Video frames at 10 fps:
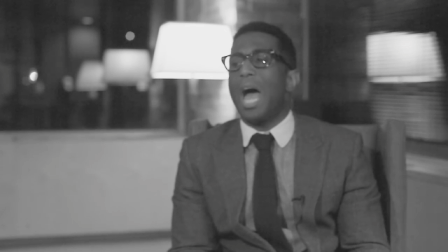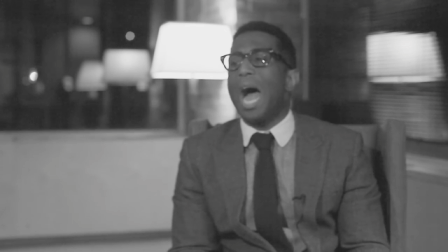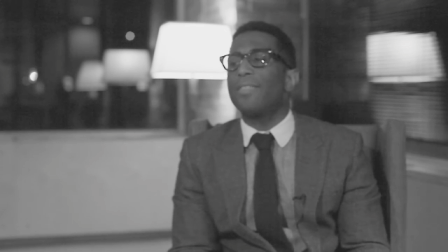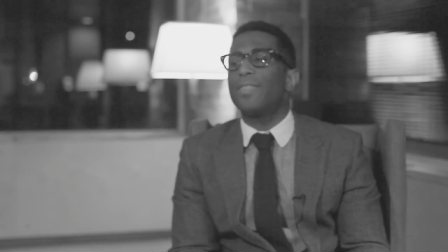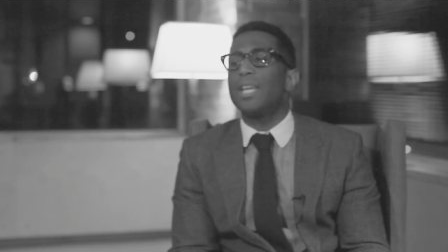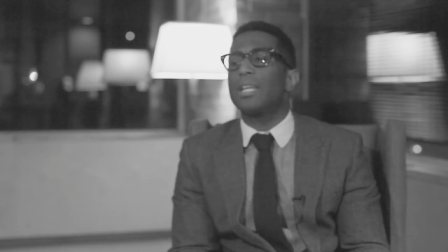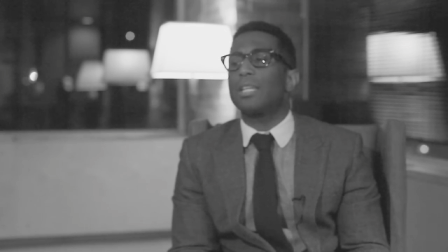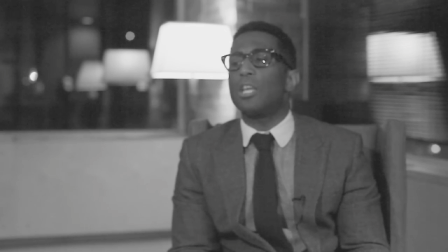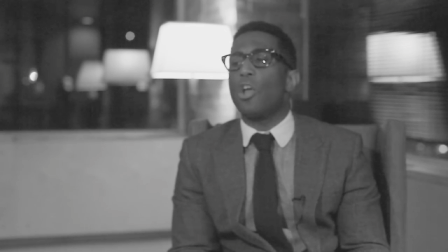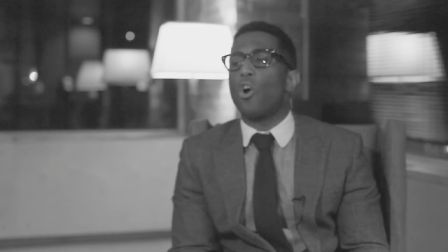I think,
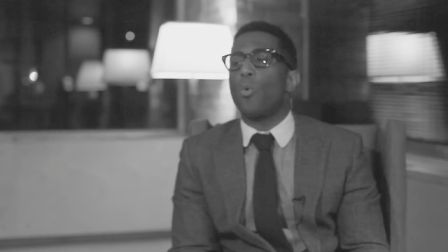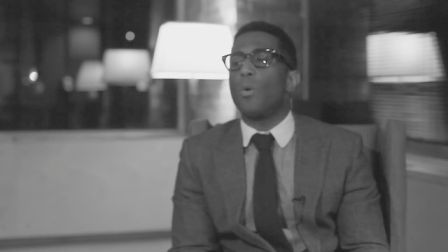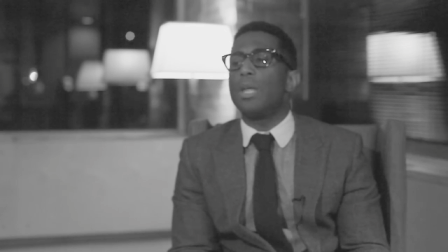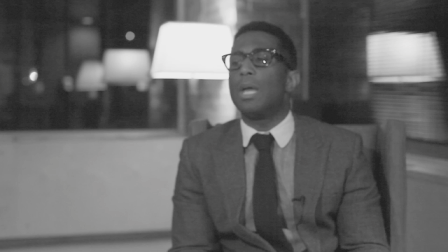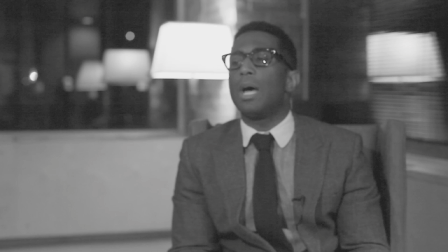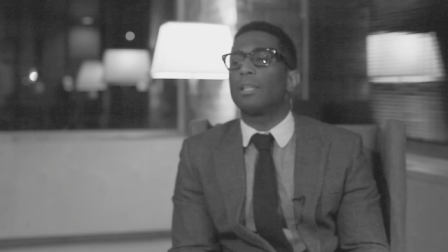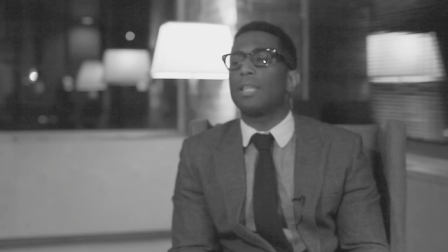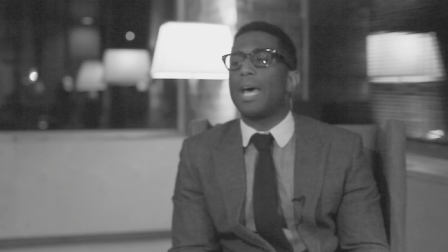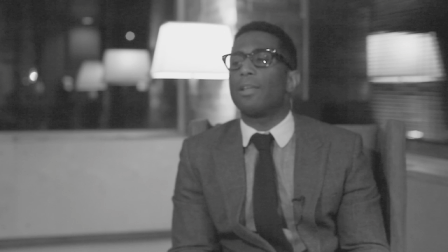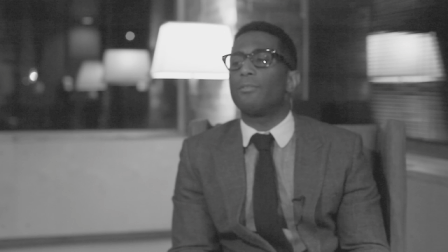you know, a
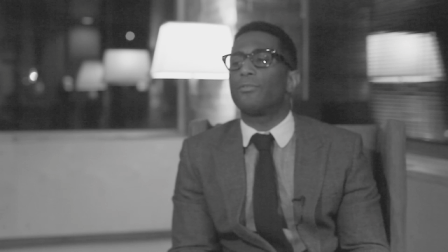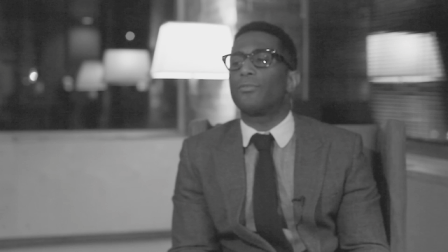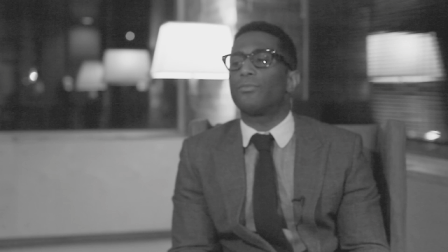lot of